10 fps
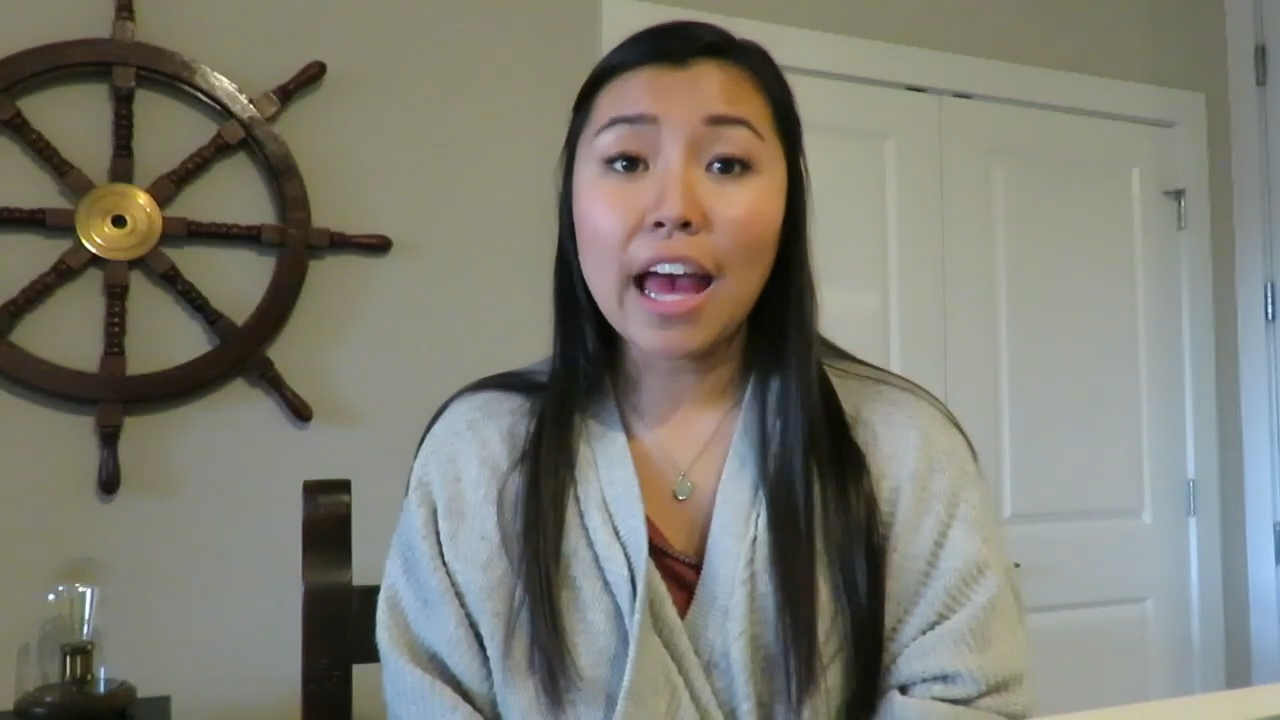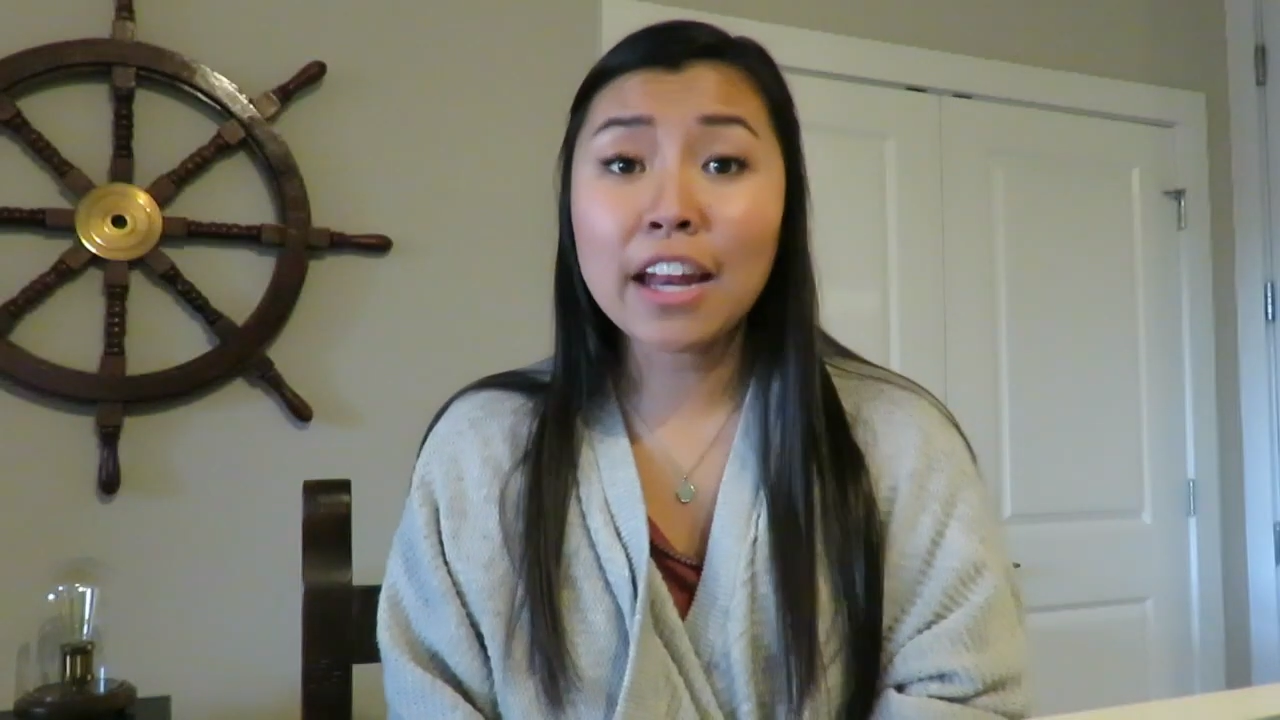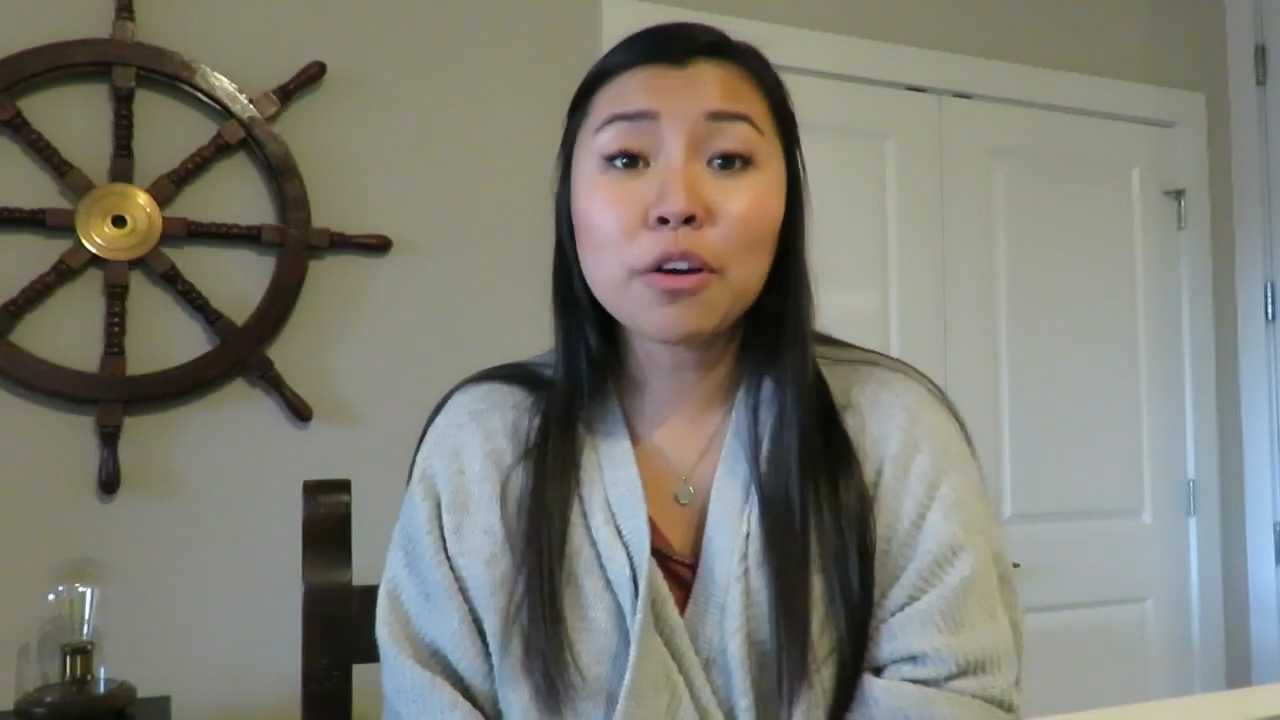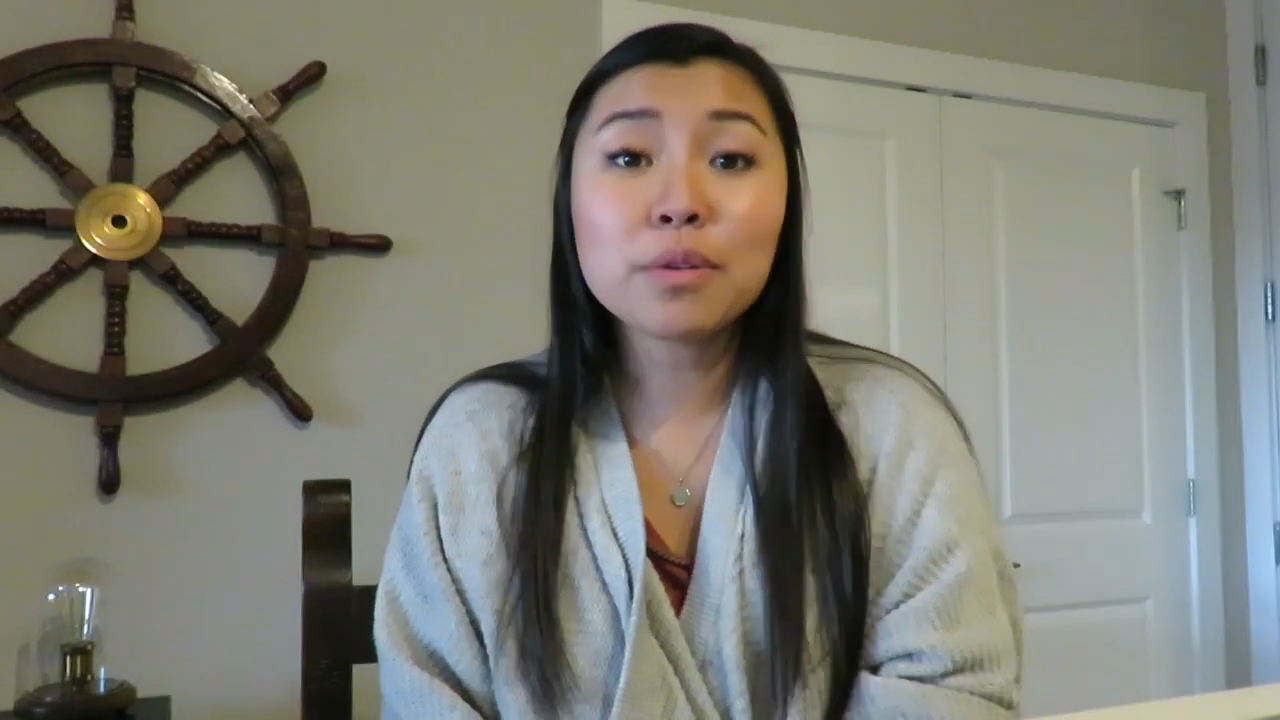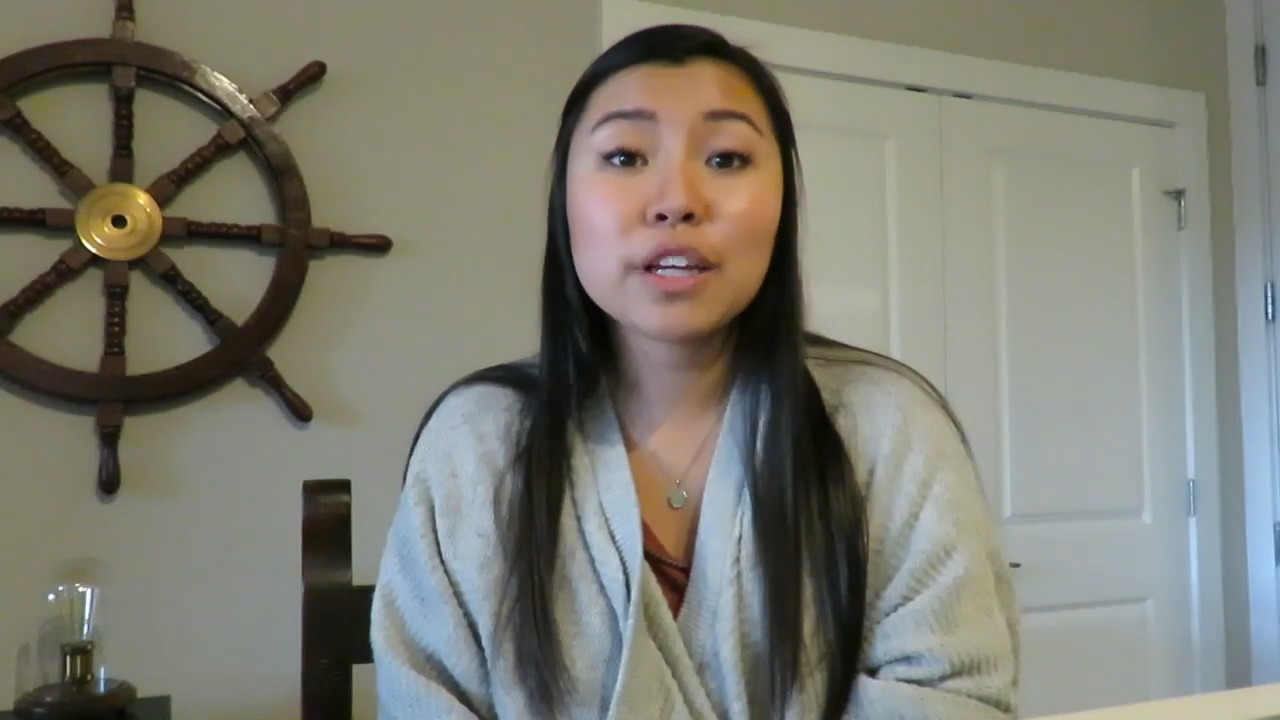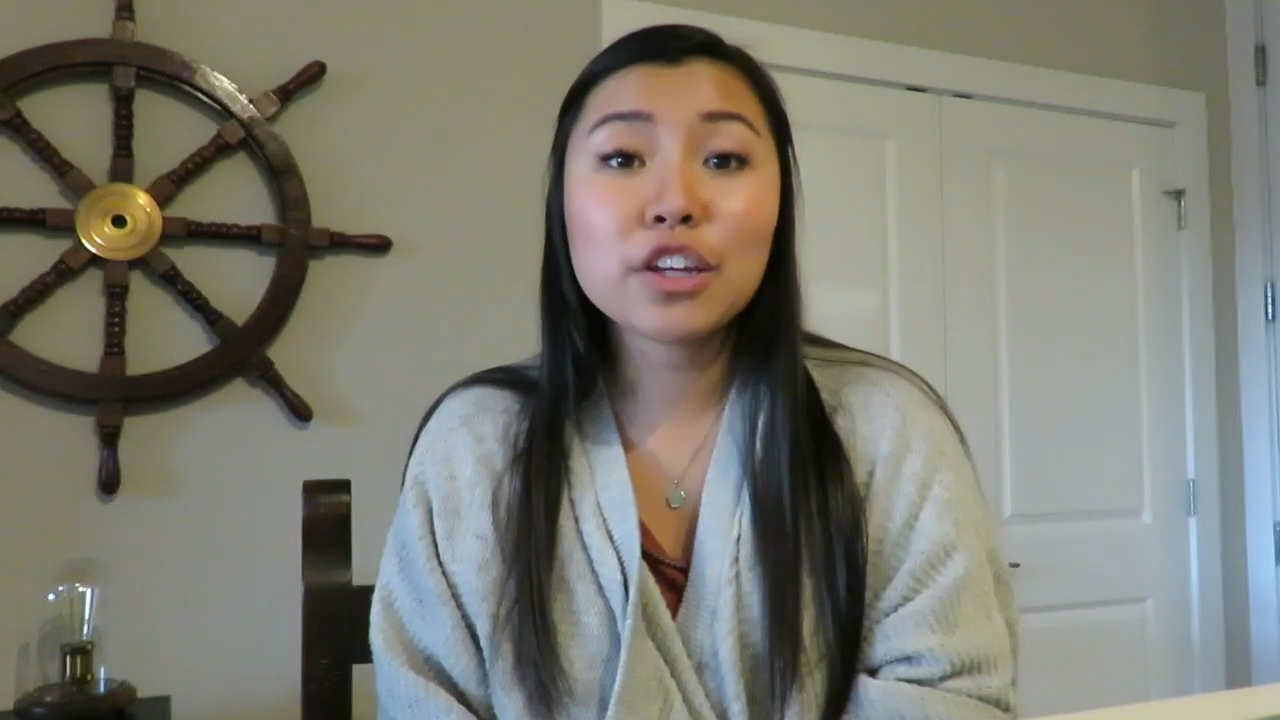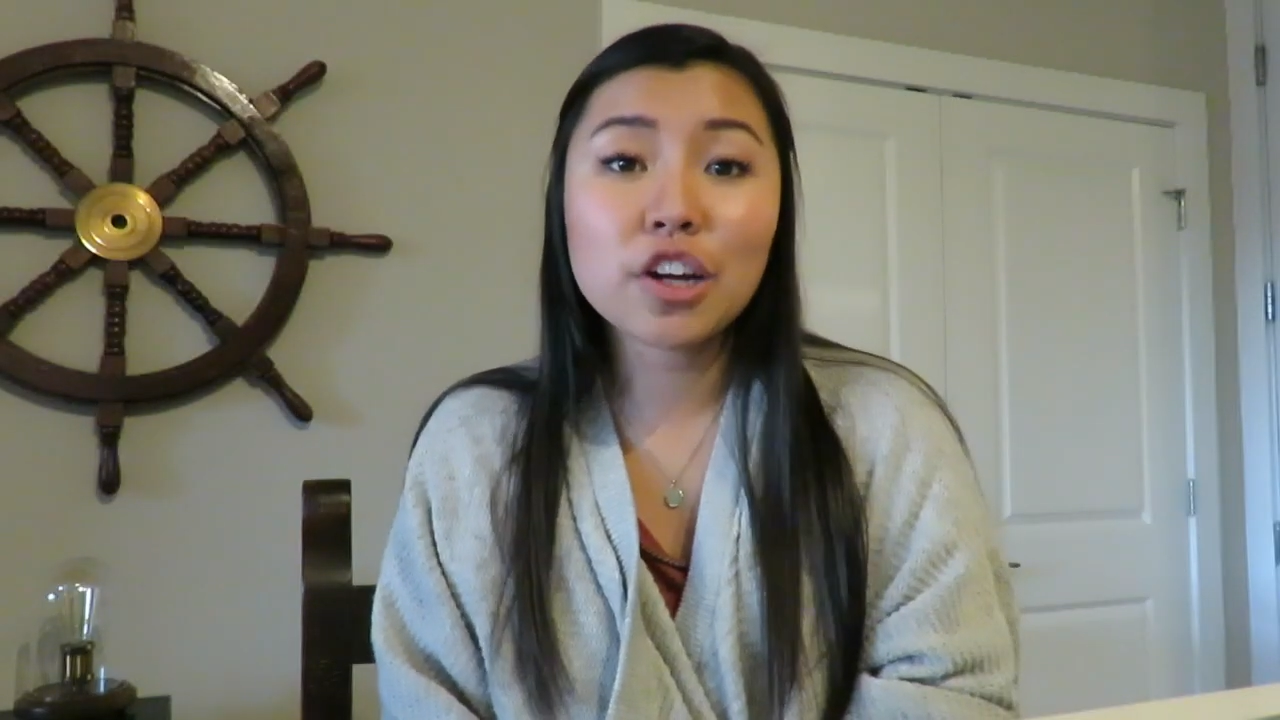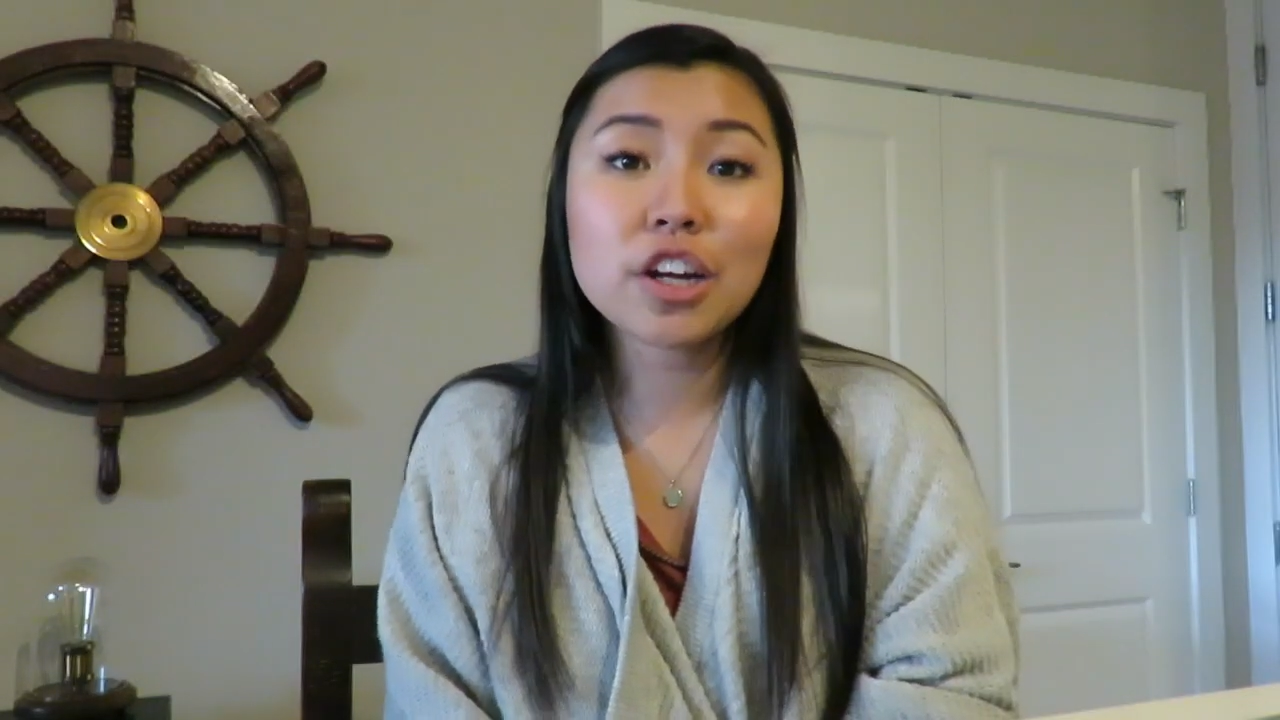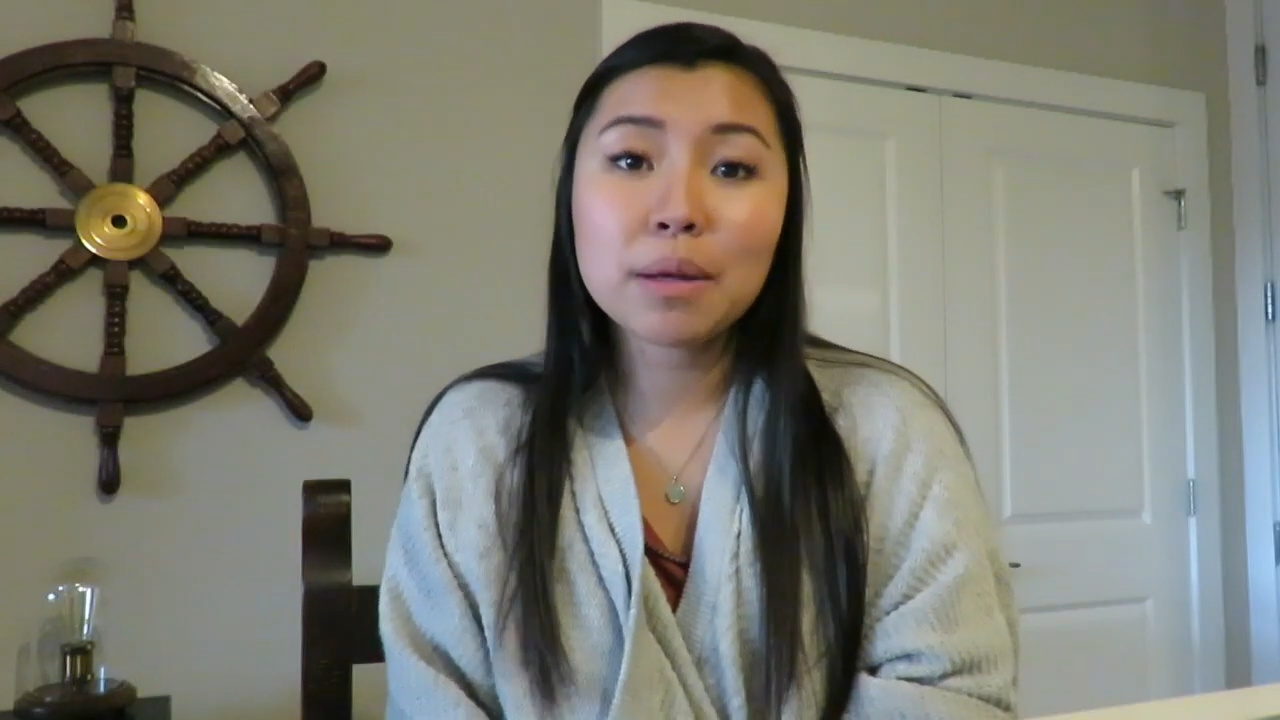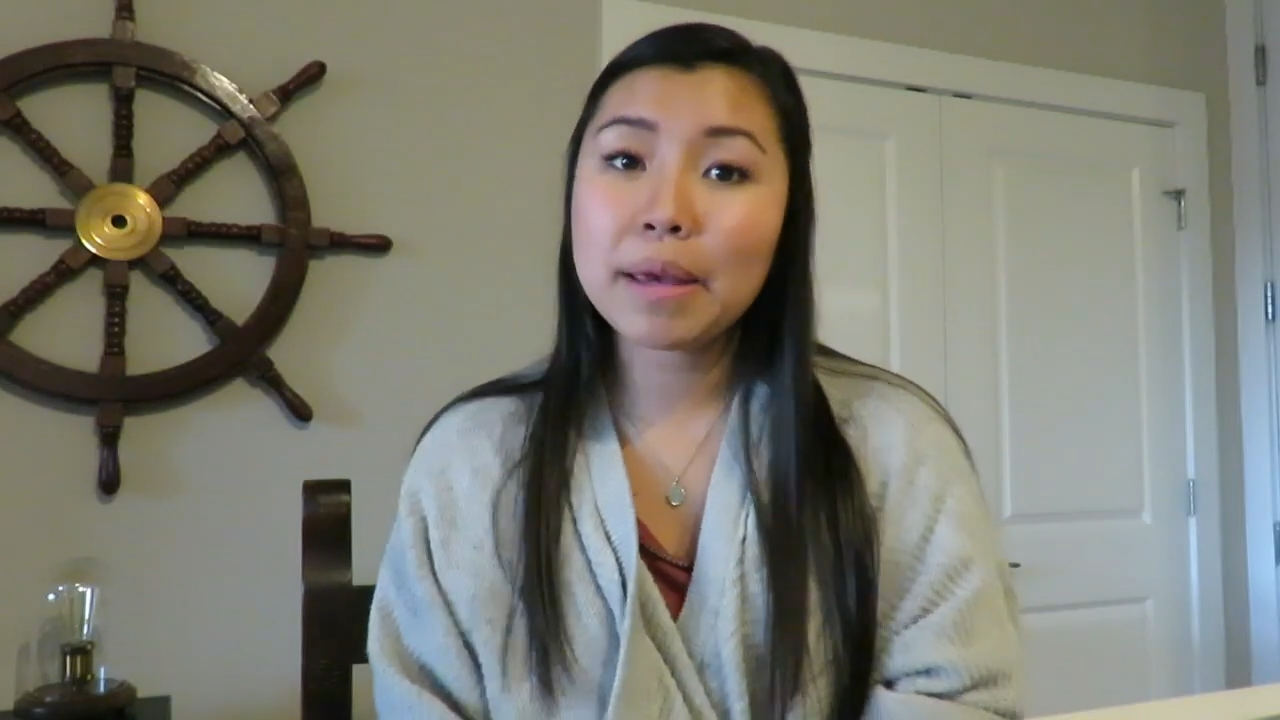and only you're going to